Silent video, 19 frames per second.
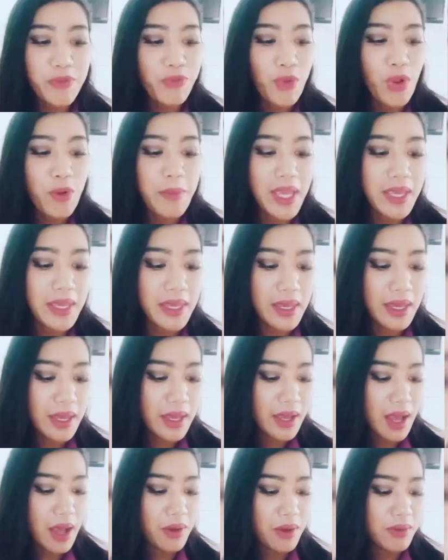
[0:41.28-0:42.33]
Before
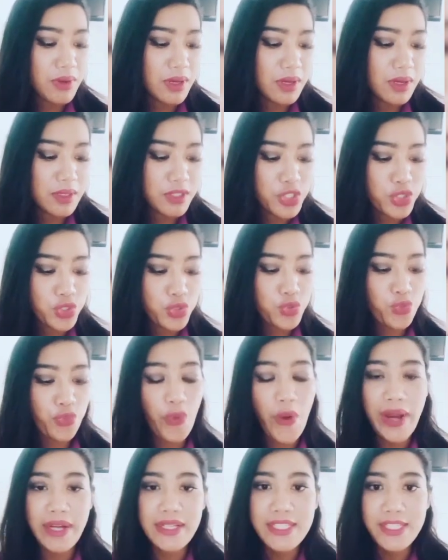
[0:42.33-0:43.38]
making our
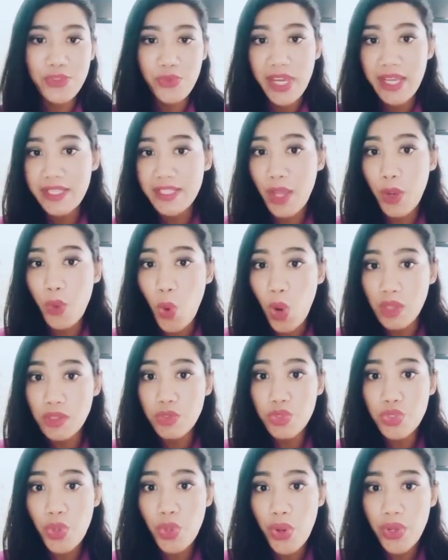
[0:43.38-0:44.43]
French twist, I
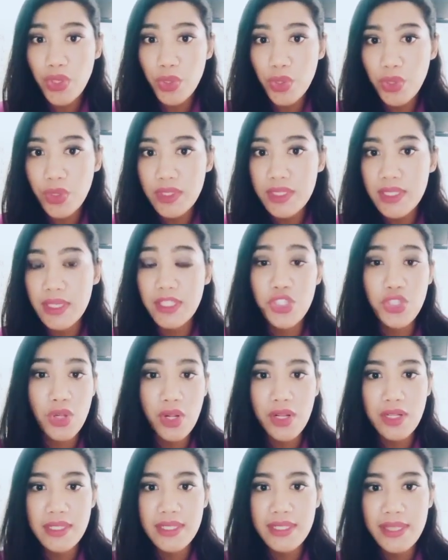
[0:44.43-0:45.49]
want to show you the
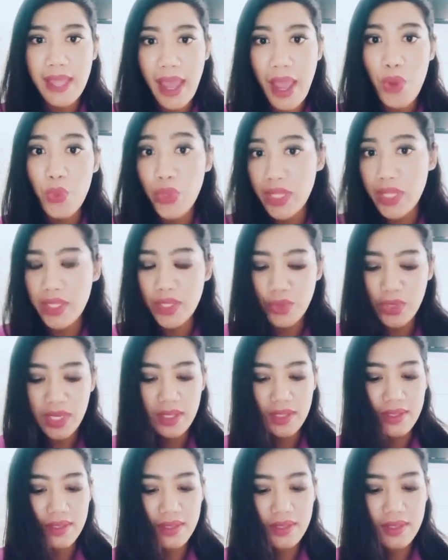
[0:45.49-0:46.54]
tools that we'll use
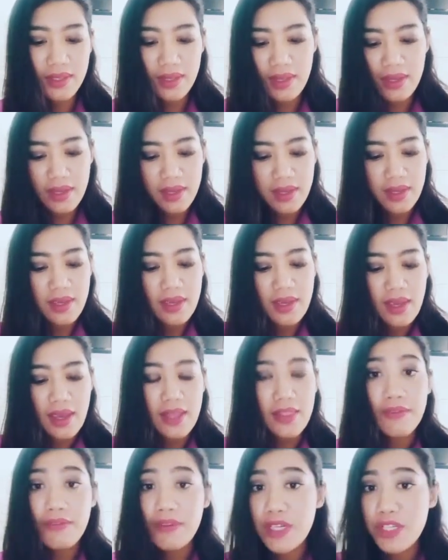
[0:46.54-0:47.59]
it.
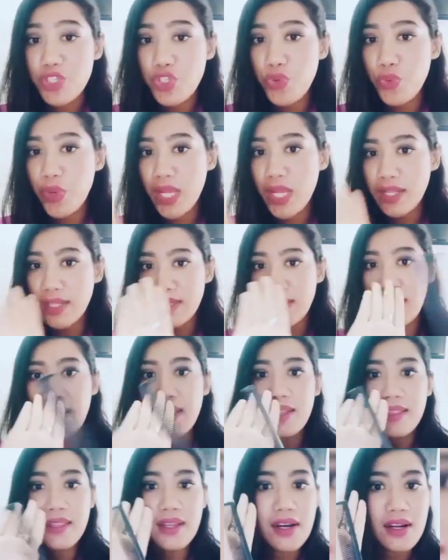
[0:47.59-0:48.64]
At the first, you will
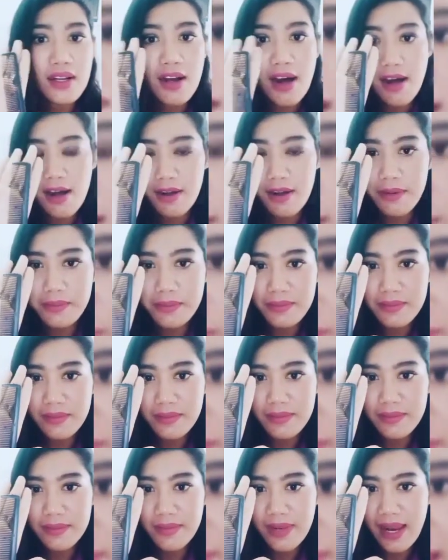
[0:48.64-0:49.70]
need a comb
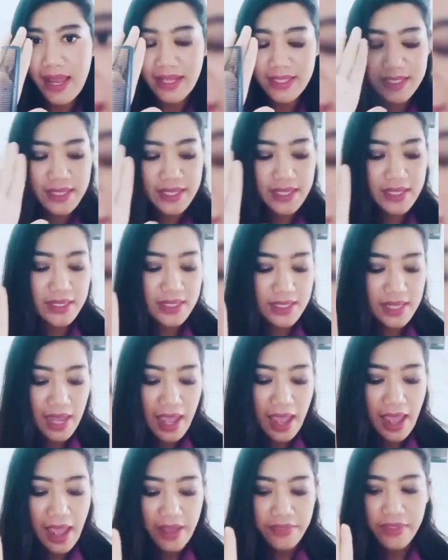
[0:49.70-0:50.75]
like this,
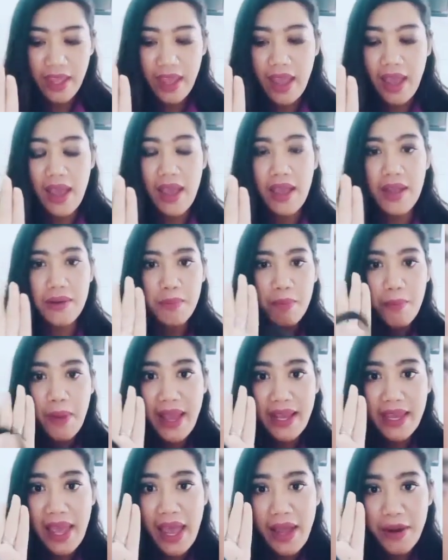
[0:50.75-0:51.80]
and then
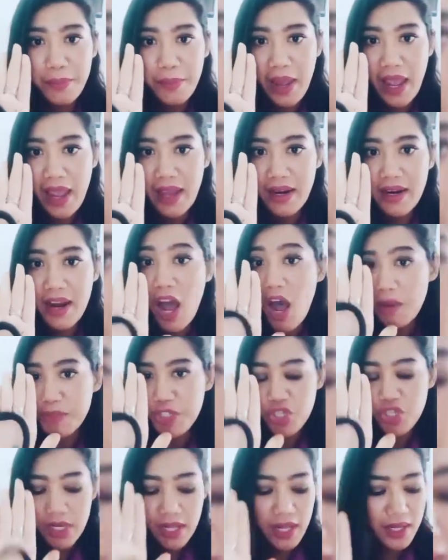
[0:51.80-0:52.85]
black hairband
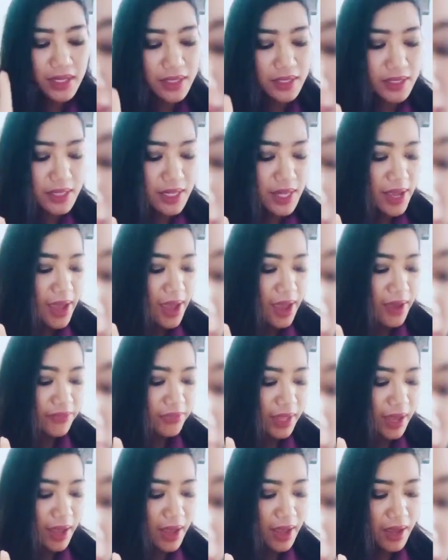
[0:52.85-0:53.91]
optional,
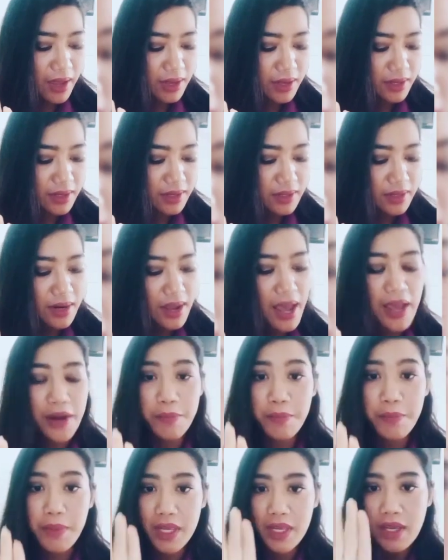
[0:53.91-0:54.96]
and then
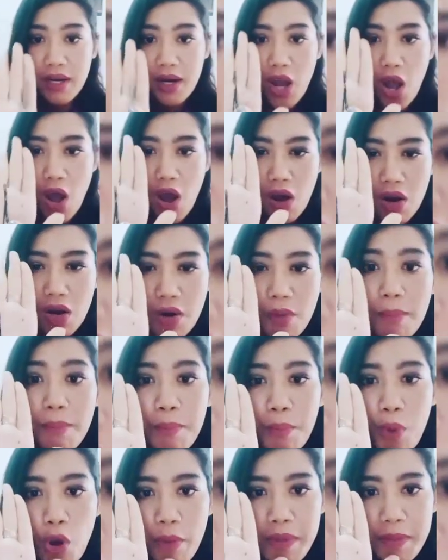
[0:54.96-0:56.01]
hairpin or
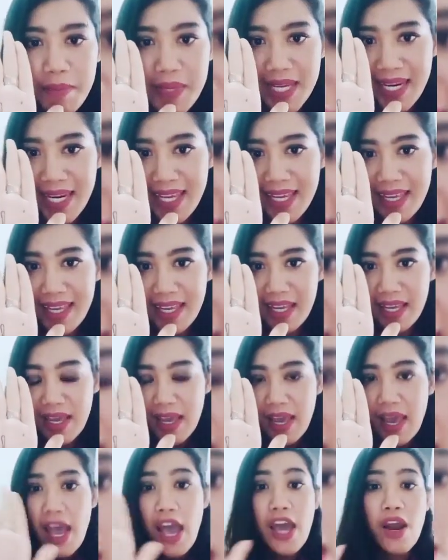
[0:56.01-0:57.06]
poppy pinning.
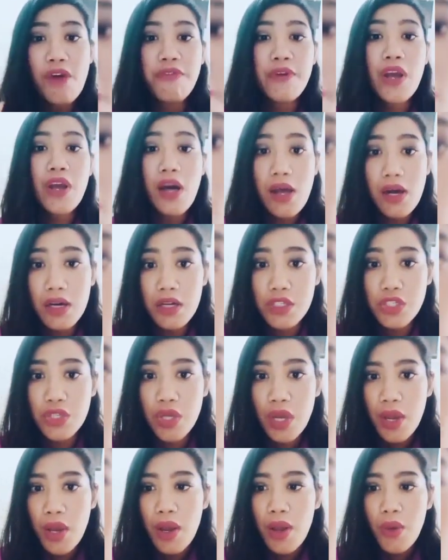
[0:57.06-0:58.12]
And of course,
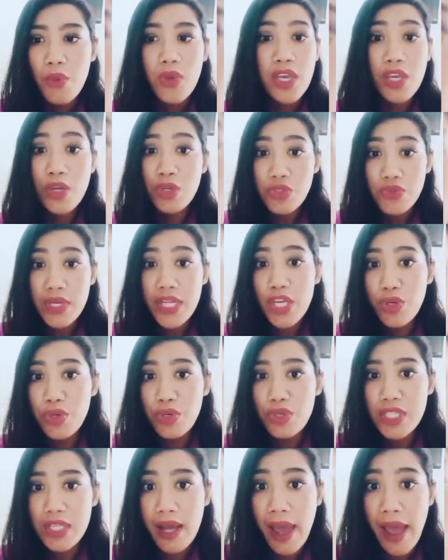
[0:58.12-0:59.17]
we usually
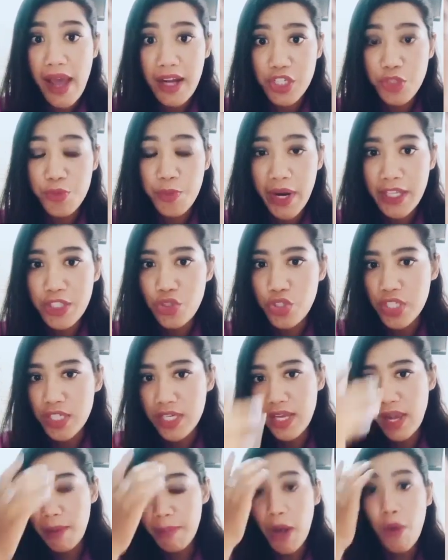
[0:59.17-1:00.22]
use a hairspray to
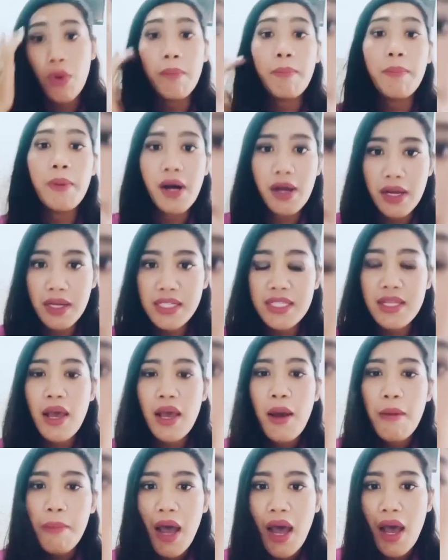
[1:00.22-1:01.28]
tidy up our buns,
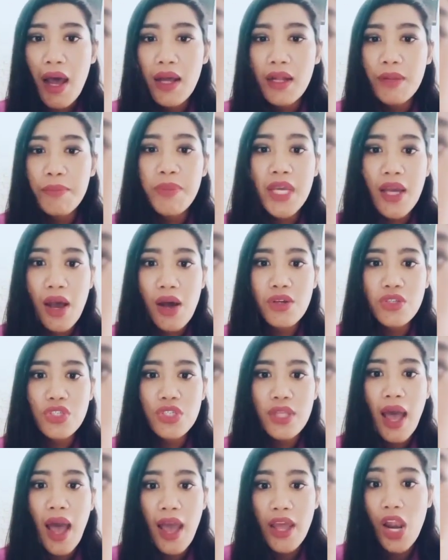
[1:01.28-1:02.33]
but
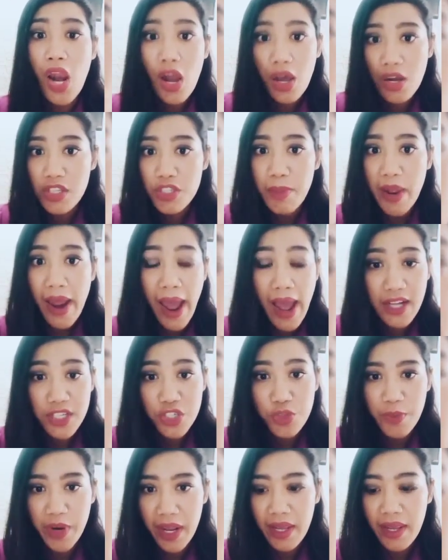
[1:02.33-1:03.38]
because I lost my
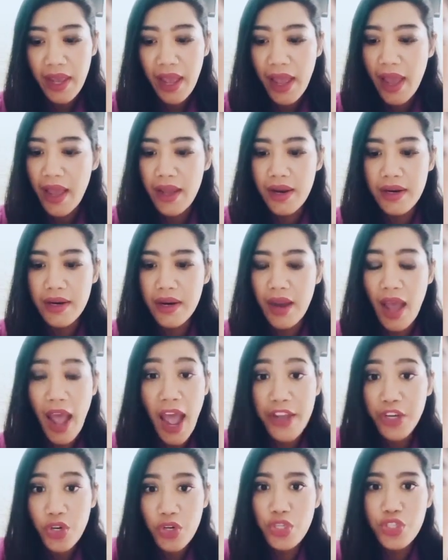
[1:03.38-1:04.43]
hairspray and
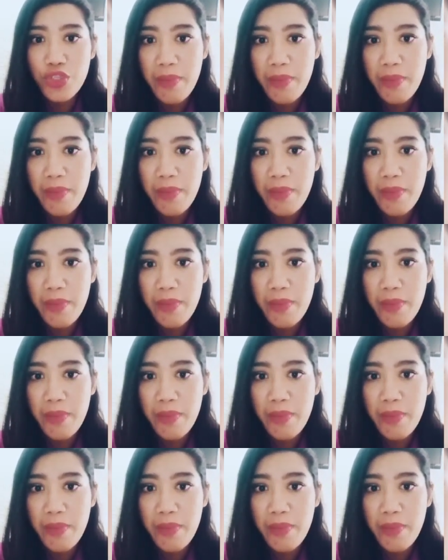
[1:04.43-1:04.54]
I don't